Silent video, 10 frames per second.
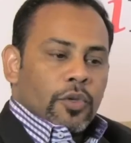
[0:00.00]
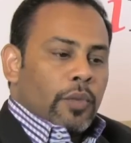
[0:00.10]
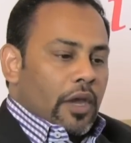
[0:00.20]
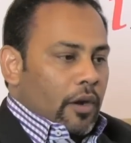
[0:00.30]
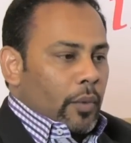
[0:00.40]

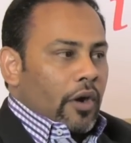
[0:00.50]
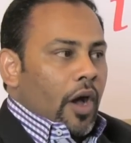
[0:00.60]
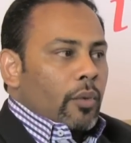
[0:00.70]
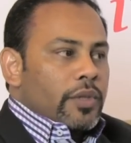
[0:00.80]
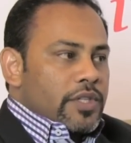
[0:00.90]

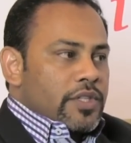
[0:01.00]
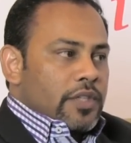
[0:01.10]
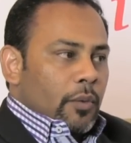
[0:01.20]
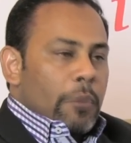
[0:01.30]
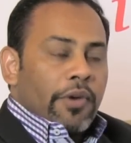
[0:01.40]

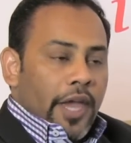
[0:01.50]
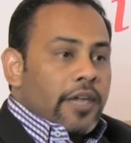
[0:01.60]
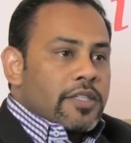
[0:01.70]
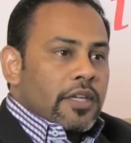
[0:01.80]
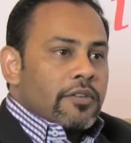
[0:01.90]
we pride
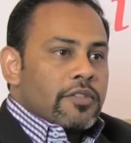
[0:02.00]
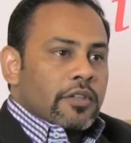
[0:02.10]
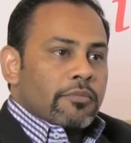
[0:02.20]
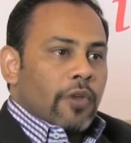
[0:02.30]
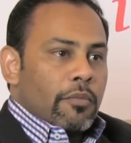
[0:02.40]
ourselves
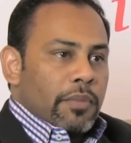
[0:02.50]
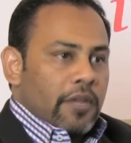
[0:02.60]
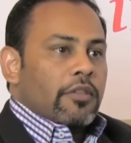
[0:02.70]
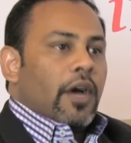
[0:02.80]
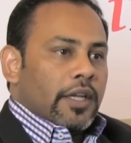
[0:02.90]
on being
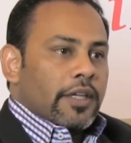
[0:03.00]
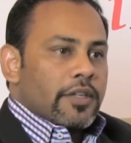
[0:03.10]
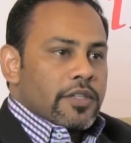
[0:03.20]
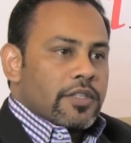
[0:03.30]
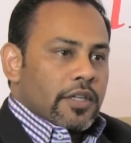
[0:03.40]
thought
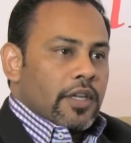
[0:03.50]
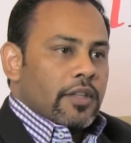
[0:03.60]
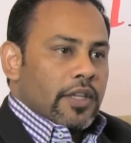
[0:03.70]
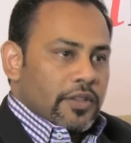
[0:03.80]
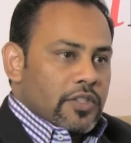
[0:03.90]
leaders
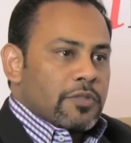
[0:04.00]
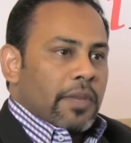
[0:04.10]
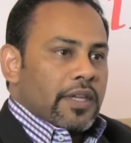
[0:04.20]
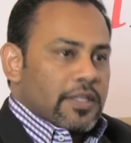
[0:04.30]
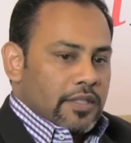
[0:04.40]
in the
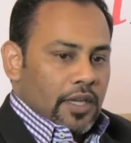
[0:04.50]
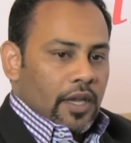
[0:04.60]
space.